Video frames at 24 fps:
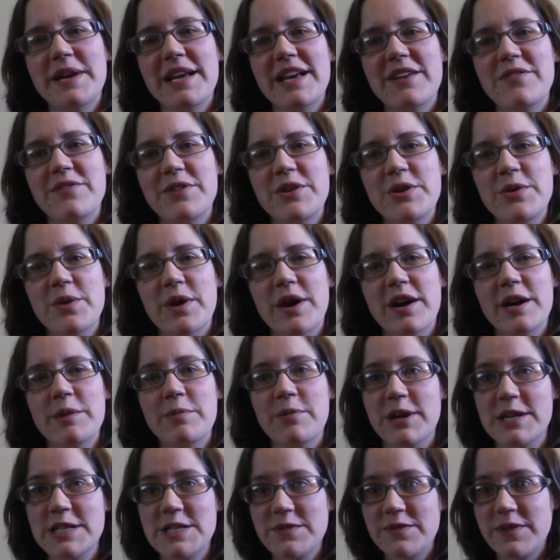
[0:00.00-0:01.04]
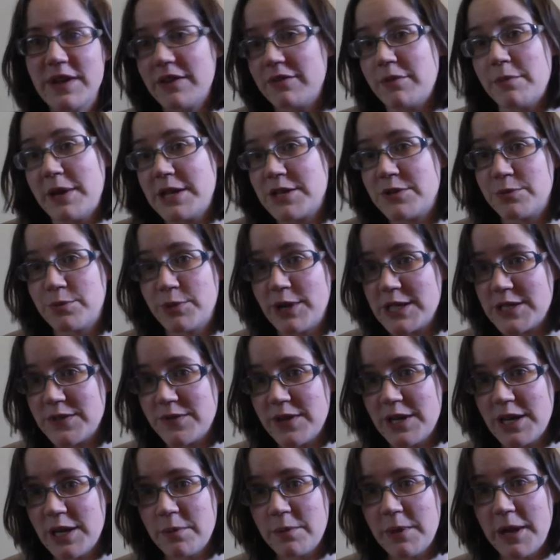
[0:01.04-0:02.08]
If you have a
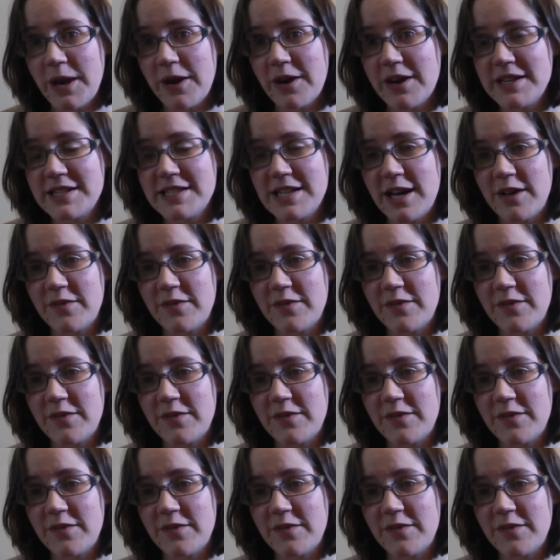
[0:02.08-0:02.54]
breastfeeding parent,